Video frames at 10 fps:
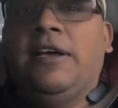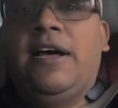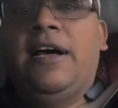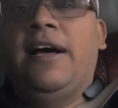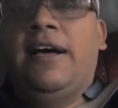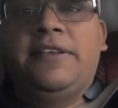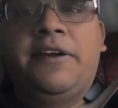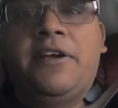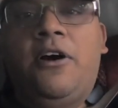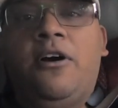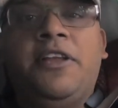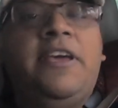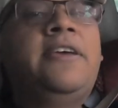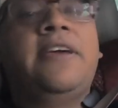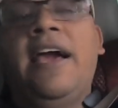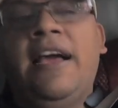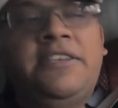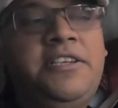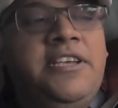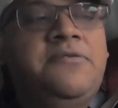the recording
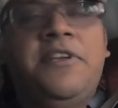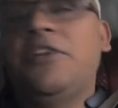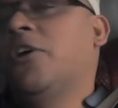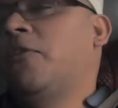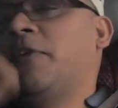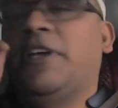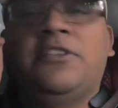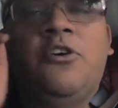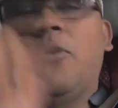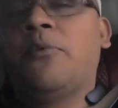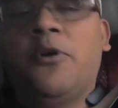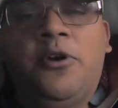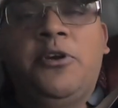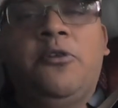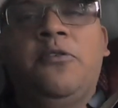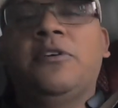and today's video with GoPro Hero